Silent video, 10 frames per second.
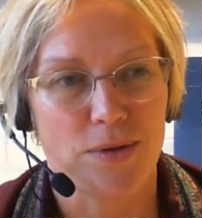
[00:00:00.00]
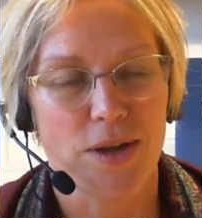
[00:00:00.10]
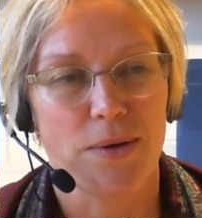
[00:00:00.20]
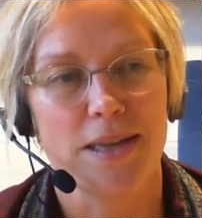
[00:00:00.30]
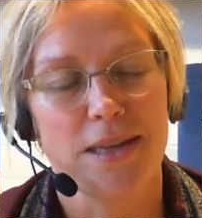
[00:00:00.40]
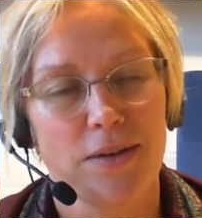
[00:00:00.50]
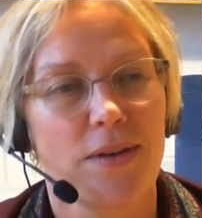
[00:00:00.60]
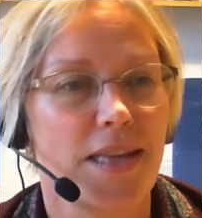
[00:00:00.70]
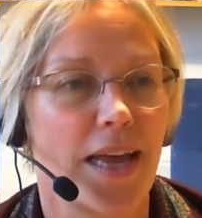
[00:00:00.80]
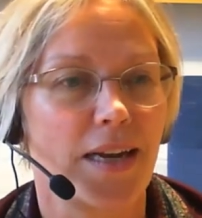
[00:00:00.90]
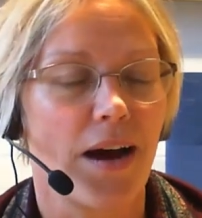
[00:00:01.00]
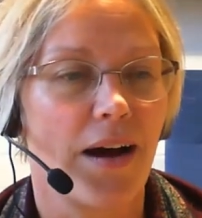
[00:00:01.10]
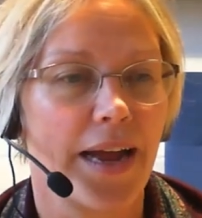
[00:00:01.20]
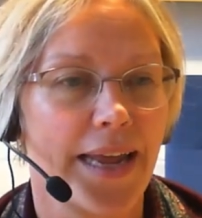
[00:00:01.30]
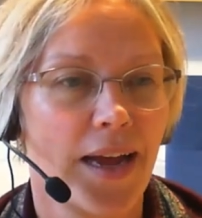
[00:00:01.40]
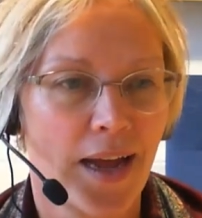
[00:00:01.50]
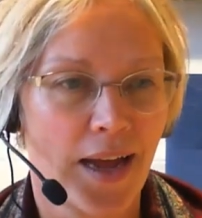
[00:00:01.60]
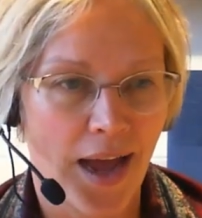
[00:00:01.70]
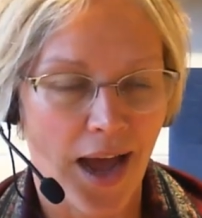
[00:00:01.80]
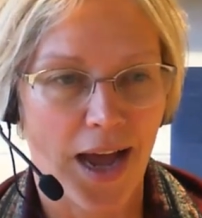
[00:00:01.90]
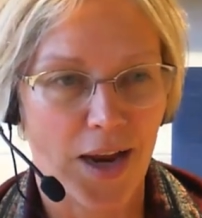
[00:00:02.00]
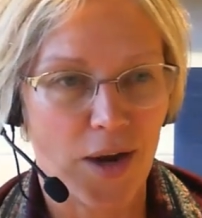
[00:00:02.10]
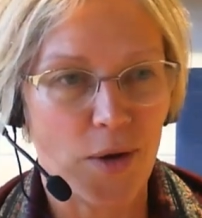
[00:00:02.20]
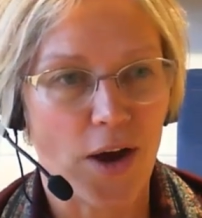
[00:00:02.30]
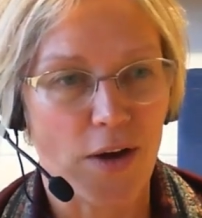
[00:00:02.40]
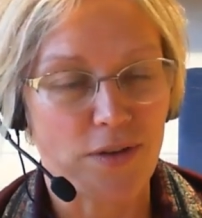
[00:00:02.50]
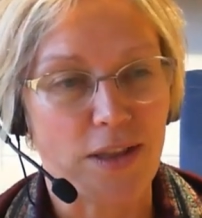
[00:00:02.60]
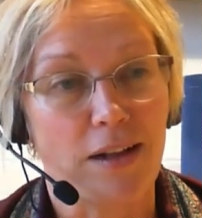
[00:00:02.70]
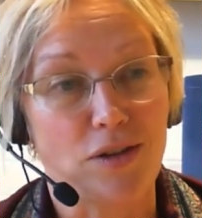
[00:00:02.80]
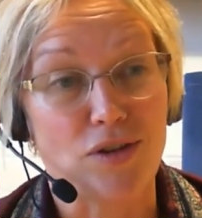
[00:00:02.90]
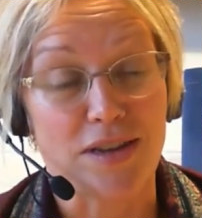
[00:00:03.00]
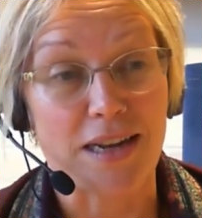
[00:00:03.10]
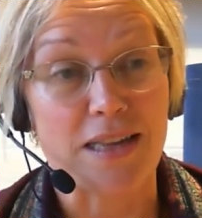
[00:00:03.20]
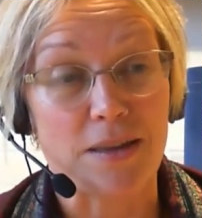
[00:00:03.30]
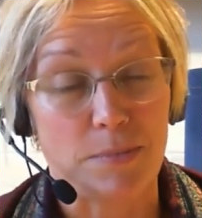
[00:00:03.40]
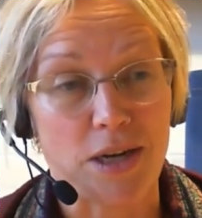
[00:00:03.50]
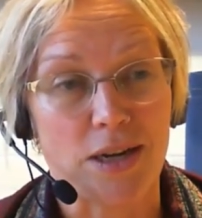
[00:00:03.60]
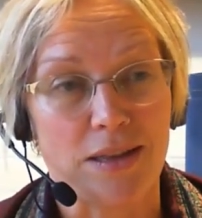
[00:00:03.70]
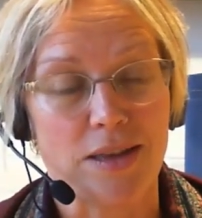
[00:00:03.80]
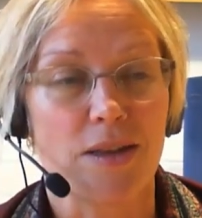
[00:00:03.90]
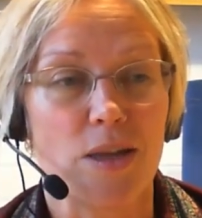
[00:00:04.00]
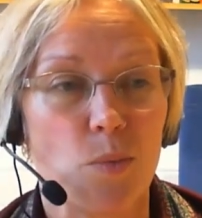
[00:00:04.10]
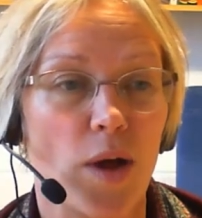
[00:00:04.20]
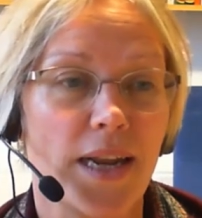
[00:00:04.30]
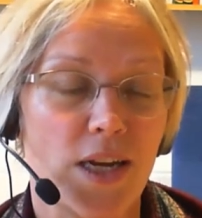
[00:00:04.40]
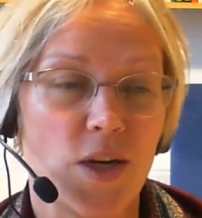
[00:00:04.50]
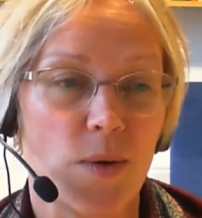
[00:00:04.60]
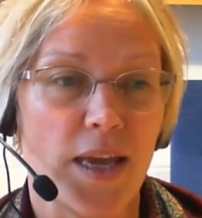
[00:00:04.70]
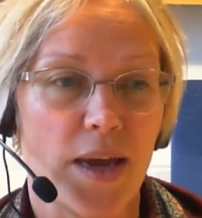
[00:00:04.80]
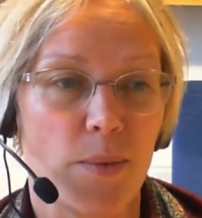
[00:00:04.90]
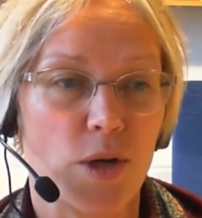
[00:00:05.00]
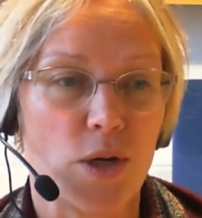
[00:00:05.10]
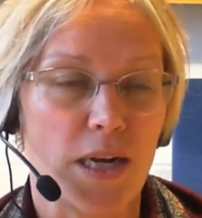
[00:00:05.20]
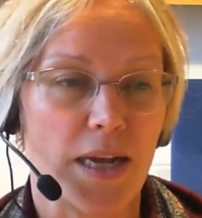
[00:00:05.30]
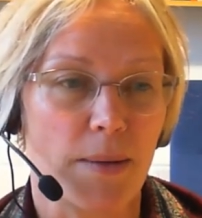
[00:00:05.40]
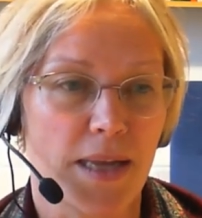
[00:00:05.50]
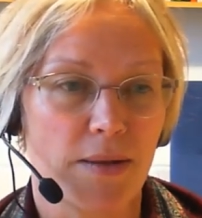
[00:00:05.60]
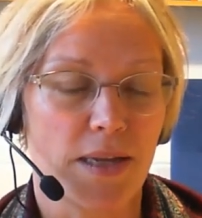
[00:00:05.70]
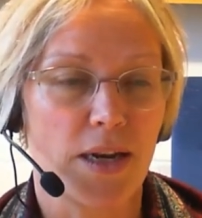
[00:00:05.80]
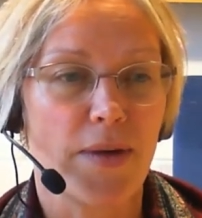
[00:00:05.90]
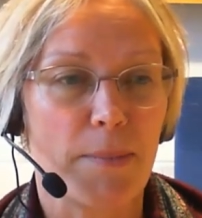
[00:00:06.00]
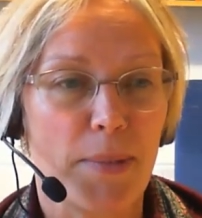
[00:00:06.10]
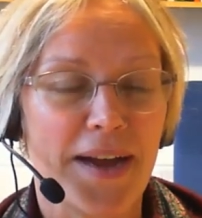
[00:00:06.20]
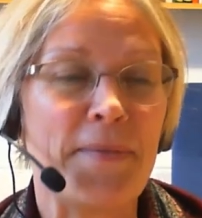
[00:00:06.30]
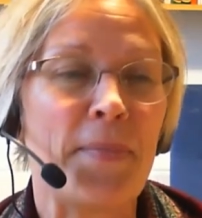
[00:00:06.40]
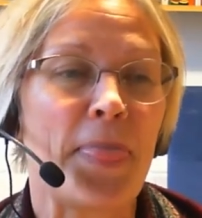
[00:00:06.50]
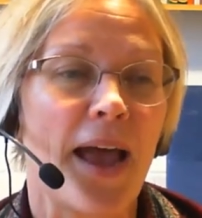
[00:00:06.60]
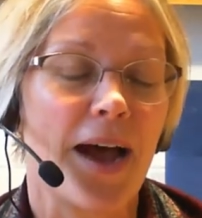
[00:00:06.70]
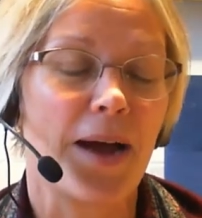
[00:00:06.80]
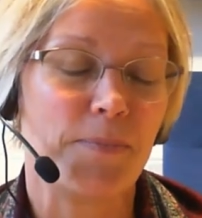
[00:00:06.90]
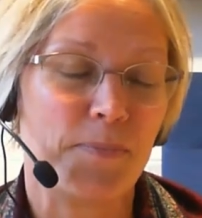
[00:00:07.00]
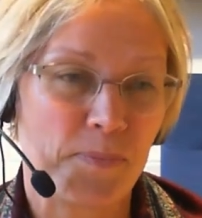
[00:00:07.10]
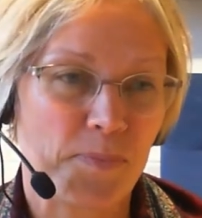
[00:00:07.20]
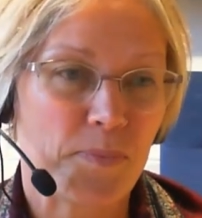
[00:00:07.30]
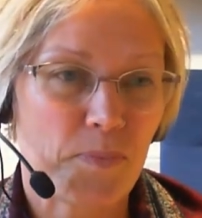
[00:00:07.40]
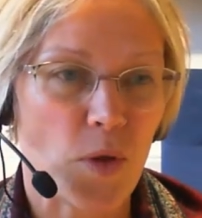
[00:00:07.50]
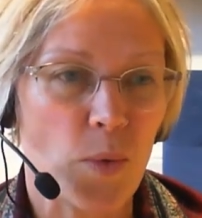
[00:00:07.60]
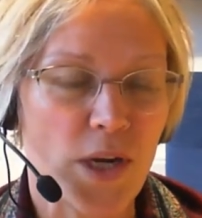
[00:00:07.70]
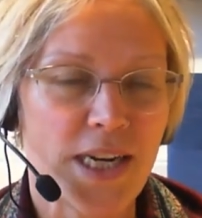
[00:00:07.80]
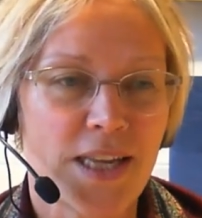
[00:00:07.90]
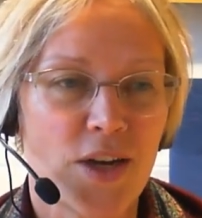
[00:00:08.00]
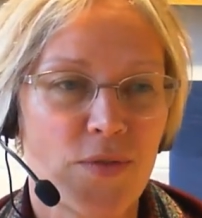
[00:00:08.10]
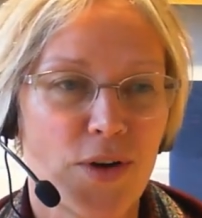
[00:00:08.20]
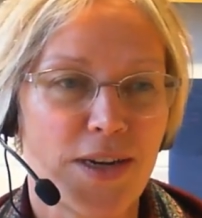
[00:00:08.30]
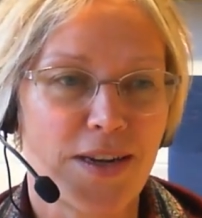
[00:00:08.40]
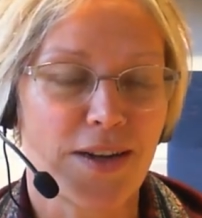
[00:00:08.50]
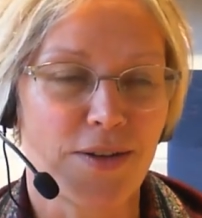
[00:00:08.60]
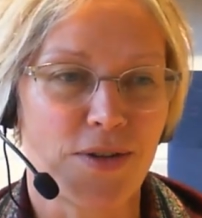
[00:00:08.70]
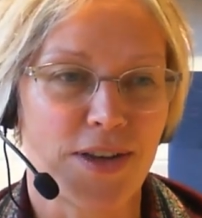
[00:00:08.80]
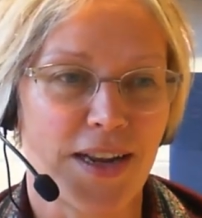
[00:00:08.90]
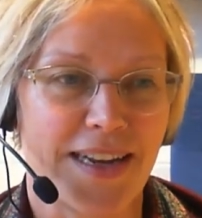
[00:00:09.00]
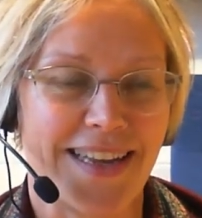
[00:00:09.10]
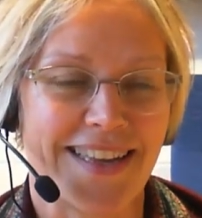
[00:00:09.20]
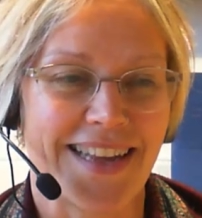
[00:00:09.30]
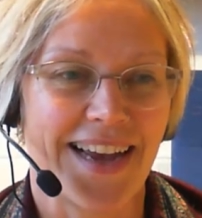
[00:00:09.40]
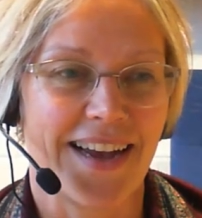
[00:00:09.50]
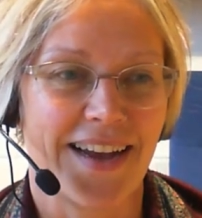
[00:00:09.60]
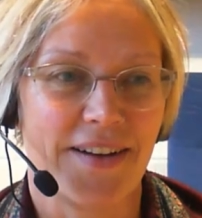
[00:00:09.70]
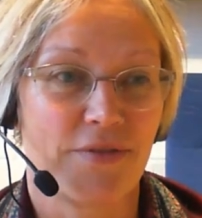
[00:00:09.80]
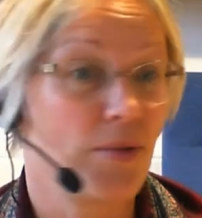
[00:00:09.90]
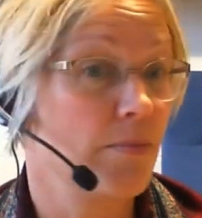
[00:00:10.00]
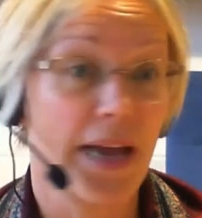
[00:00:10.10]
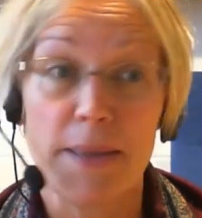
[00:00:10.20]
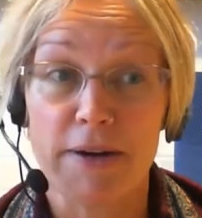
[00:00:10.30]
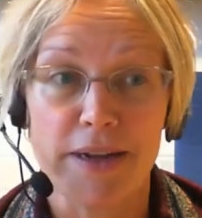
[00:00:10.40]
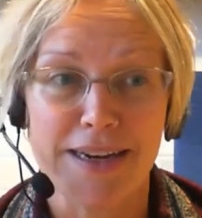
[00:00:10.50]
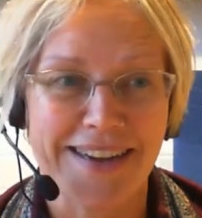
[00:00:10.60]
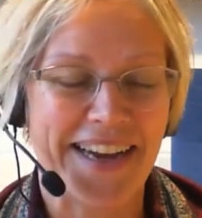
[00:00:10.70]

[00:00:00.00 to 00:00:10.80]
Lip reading: So as Sylvia said, I look after the cultural studies submission. So there's one issue a year, which usually comes out in November, which is devoted to cultural studies from any period.